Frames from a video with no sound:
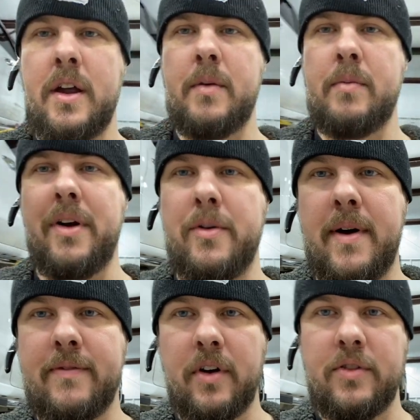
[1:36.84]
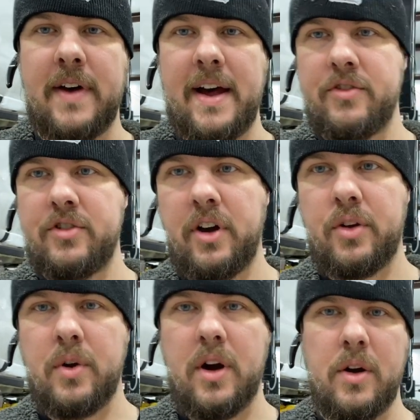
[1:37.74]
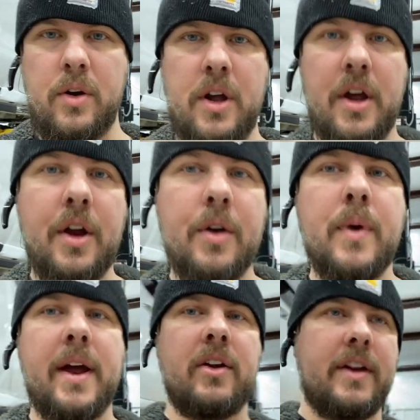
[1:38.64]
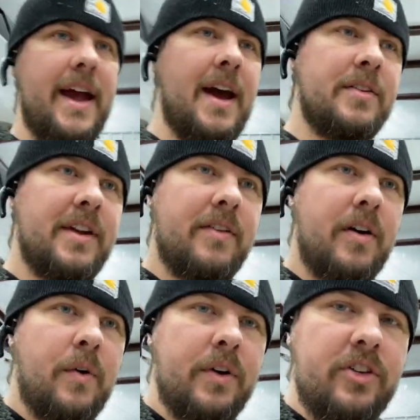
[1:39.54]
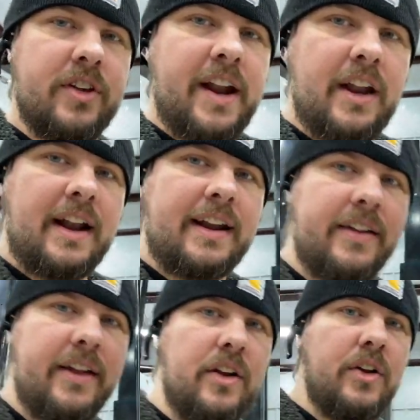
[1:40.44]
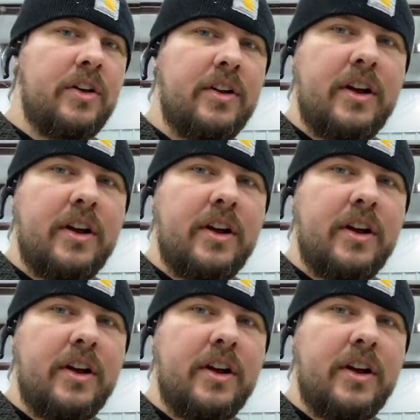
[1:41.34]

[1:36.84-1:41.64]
probably my first 5 trucks were all regular cabs, and I've always just kind of liked how they looked.